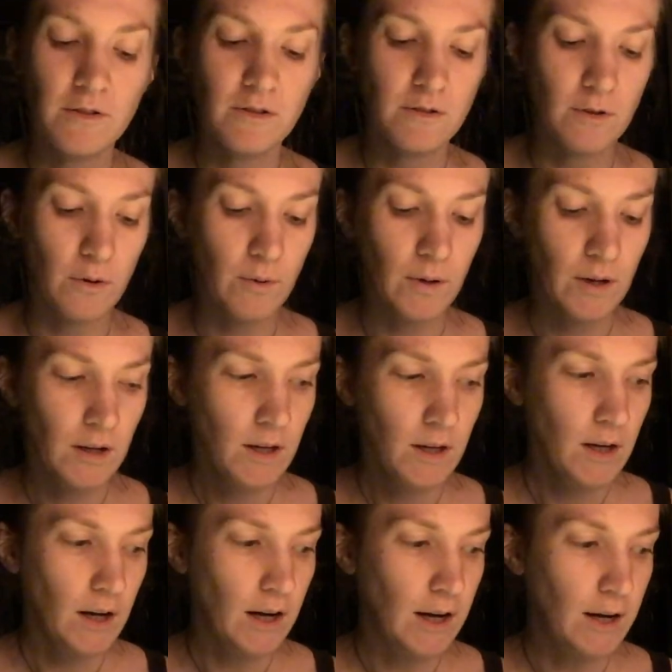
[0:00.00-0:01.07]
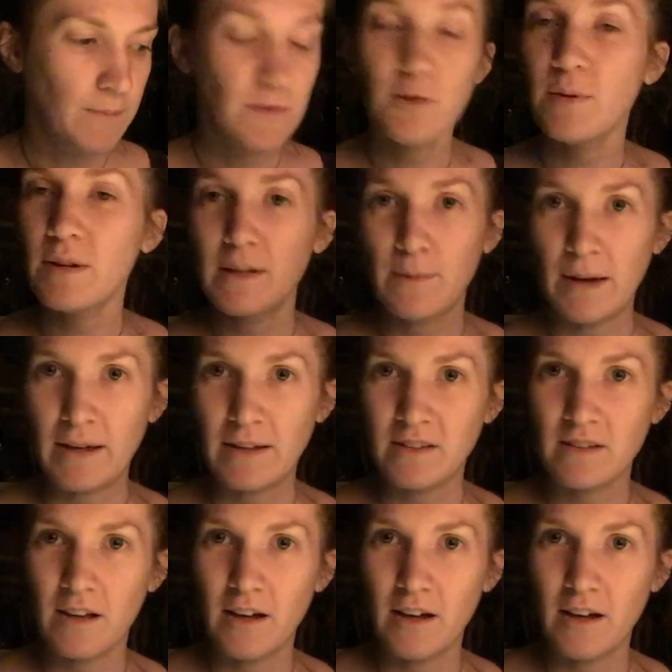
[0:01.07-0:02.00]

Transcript: So, um, so anyways,